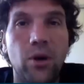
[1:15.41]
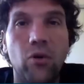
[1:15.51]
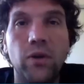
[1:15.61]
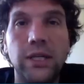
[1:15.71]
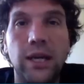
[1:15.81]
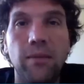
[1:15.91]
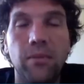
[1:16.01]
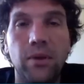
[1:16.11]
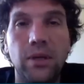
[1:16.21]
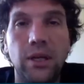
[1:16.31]
Over time,
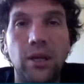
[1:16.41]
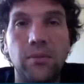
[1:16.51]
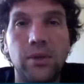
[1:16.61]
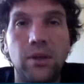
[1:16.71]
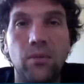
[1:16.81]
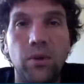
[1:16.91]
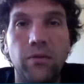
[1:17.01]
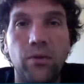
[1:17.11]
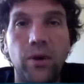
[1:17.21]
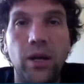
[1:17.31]
the teams that we've
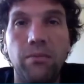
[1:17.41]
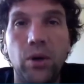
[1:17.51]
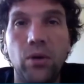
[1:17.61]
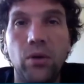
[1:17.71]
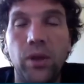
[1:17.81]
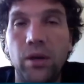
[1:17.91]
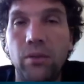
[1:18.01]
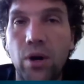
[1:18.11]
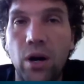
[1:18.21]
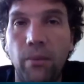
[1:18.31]
created both within
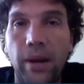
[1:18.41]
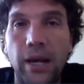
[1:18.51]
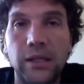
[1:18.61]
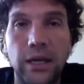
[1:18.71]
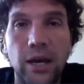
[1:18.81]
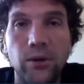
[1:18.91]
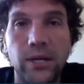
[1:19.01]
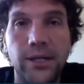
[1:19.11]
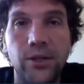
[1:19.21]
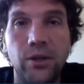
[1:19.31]
Product Madness and
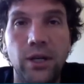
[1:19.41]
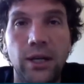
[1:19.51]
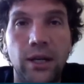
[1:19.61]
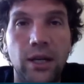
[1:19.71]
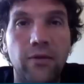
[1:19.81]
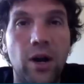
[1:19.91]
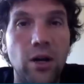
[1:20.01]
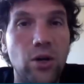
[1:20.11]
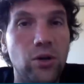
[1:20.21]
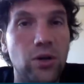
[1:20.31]
Itransition have gotten
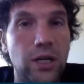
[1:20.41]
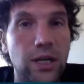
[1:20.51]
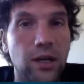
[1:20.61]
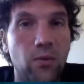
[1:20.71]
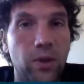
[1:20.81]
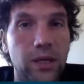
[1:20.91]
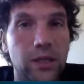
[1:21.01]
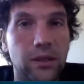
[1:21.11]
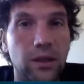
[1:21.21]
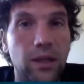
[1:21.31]
used to dealing with this uh,